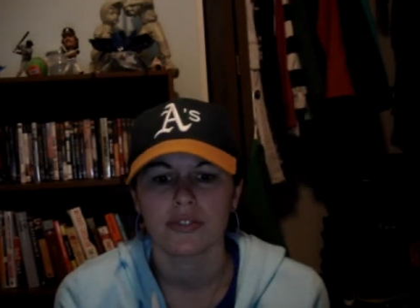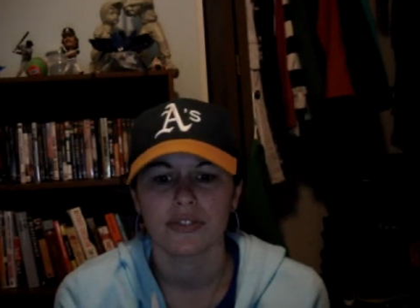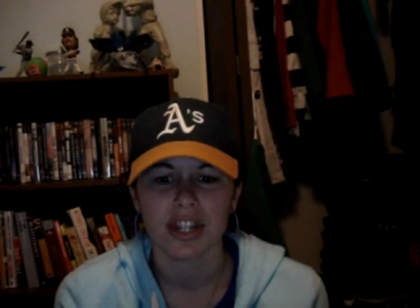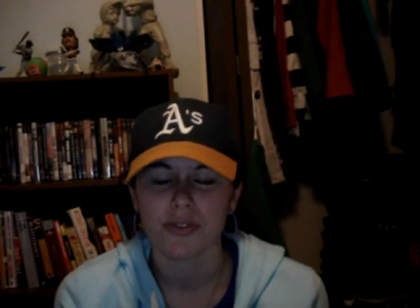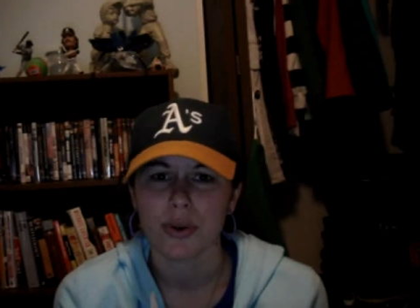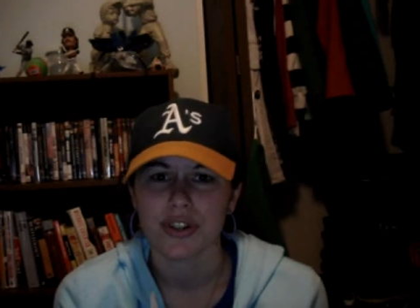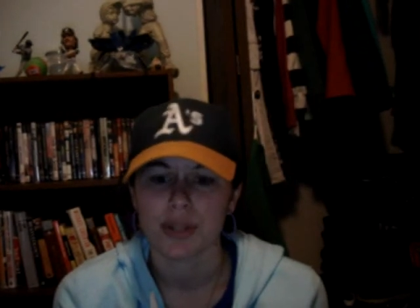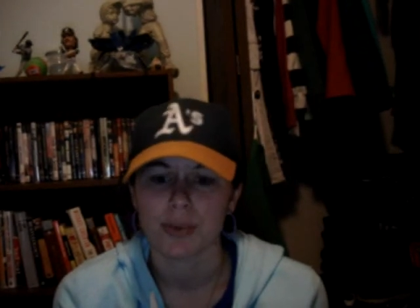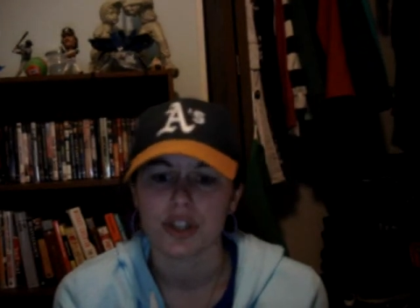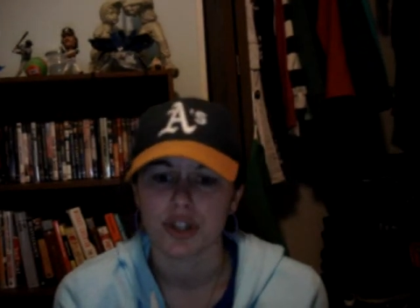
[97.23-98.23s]
Then, of course,
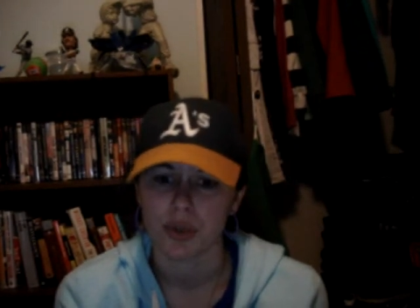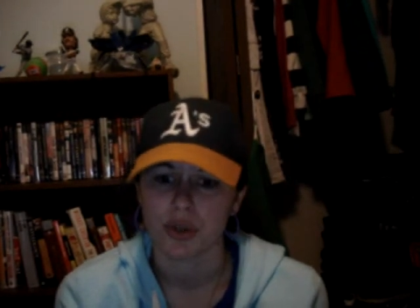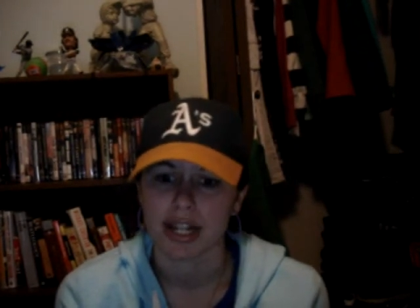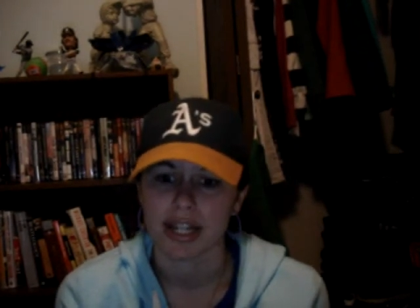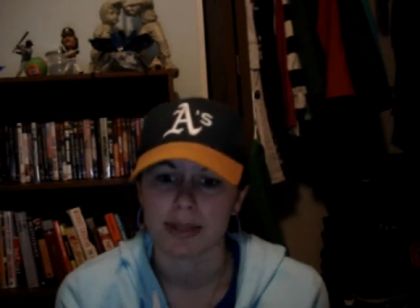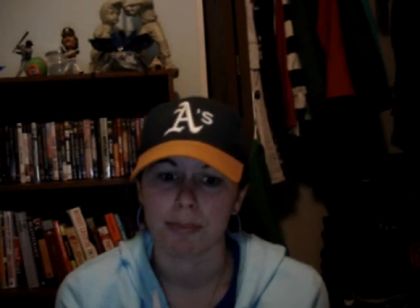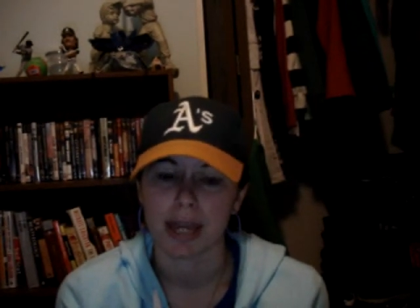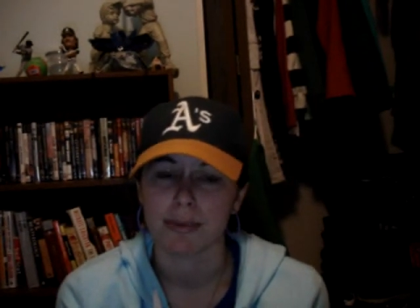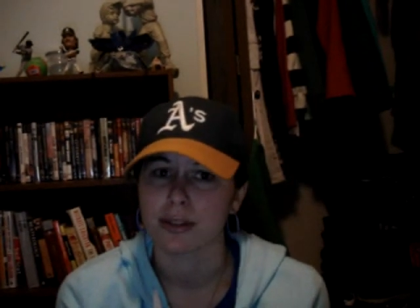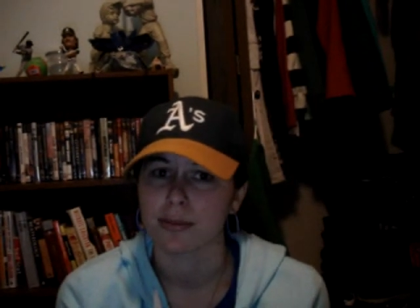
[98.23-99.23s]
there were the cheer critics,
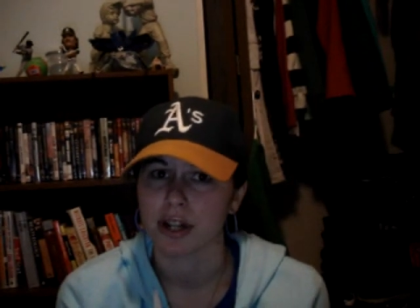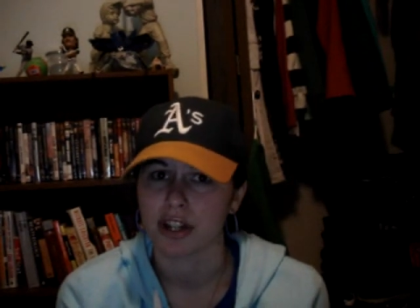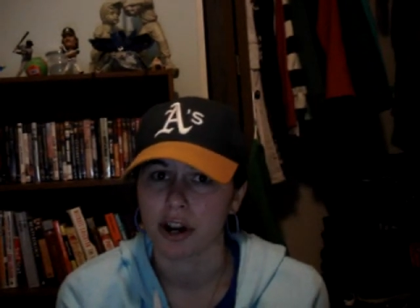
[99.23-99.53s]
babies brought to